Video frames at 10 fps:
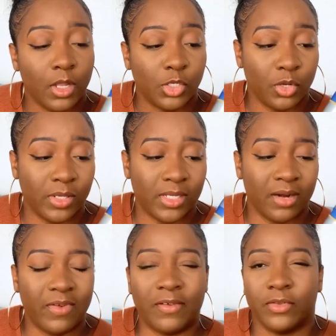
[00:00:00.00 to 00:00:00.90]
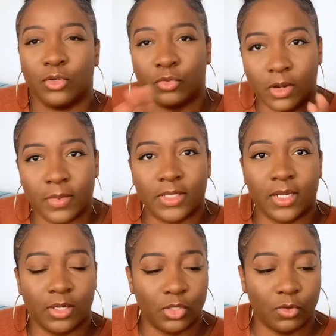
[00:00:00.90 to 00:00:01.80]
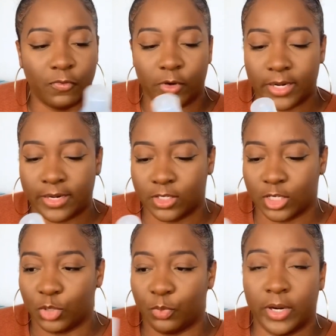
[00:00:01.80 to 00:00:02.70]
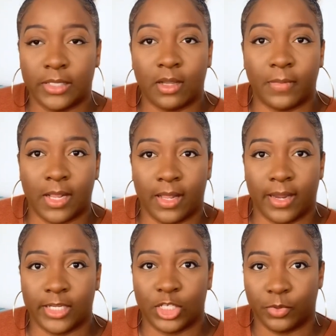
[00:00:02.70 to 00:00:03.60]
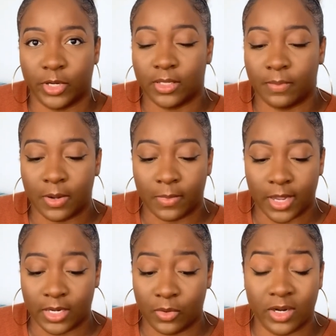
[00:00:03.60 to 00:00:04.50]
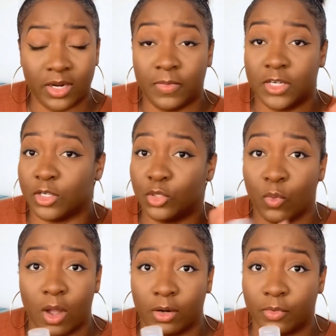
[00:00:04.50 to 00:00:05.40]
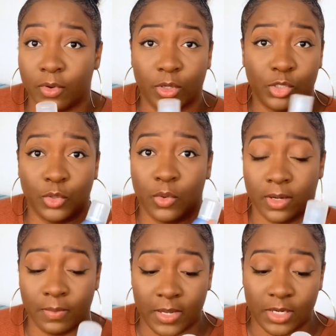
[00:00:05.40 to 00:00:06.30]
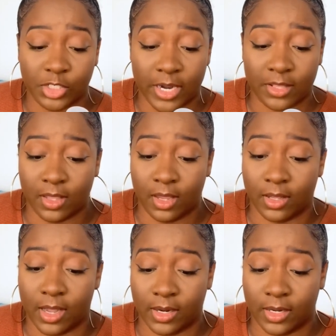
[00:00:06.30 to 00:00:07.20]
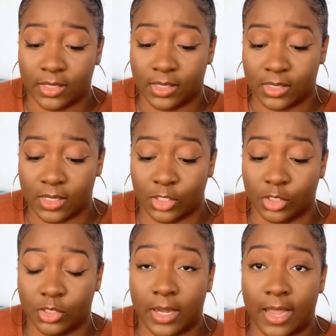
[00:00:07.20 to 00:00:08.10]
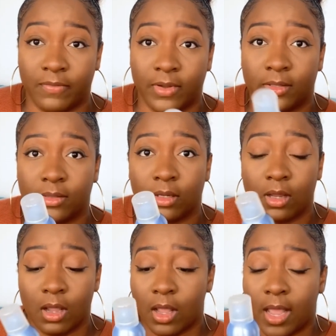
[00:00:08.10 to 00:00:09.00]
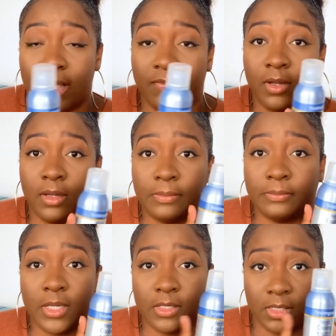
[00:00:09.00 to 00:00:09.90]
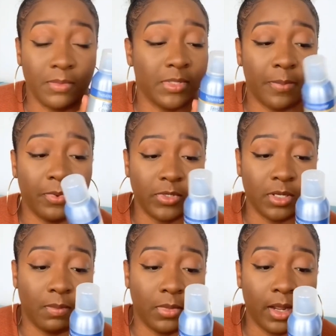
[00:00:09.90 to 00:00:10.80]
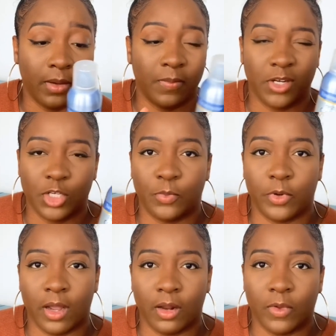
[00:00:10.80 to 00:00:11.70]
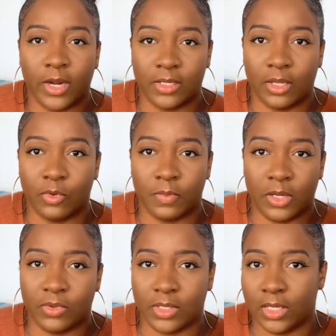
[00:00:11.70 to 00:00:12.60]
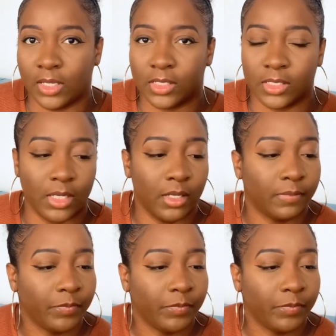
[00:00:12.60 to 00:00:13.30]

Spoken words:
So instead of having to rub it in and so forth, I could just spray it on my legs, spray it on my body, whether it be just to walk around or to go on the beach. I think that it's essential to have it, have some type of sunblock, but a spray on one I think would be really easy.